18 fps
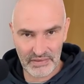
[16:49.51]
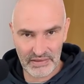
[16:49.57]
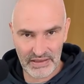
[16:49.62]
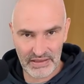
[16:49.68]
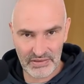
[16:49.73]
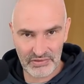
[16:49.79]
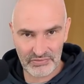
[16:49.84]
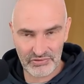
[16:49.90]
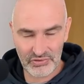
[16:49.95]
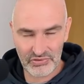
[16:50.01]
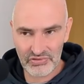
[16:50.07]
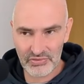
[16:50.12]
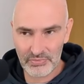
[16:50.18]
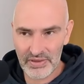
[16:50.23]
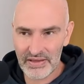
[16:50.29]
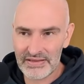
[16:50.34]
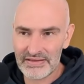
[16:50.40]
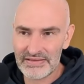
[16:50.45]
He refused to
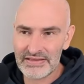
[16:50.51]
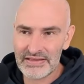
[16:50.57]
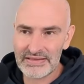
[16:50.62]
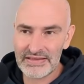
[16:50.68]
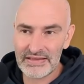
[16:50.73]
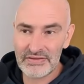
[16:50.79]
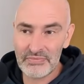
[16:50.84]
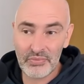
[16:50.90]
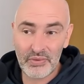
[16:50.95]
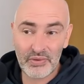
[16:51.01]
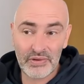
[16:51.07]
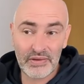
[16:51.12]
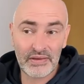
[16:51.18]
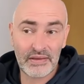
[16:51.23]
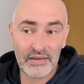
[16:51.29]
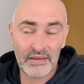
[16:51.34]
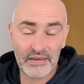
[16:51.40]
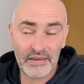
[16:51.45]
play the c6 pawn.
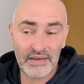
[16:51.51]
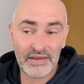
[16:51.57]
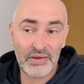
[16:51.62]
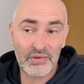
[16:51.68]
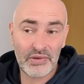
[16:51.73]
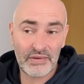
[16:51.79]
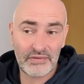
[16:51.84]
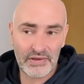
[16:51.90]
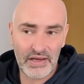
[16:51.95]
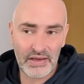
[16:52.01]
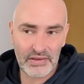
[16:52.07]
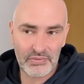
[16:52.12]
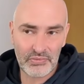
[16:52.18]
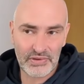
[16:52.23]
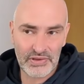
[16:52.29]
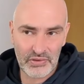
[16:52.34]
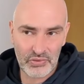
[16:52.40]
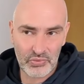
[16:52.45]
He could have done it
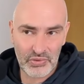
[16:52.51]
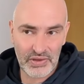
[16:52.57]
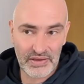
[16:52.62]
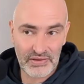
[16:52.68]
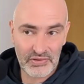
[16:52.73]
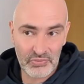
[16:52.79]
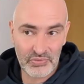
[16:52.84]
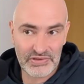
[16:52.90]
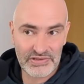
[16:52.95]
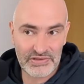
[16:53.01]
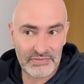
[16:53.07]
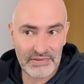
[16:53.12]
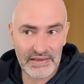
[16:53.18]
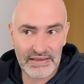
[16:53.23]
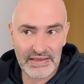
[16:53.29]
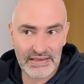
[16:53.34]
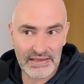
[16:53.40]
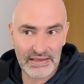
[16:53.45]
with the queen, who is
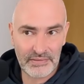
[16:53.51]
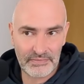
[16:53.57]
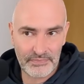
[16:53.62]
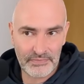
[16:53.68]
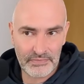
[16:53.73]
defending him.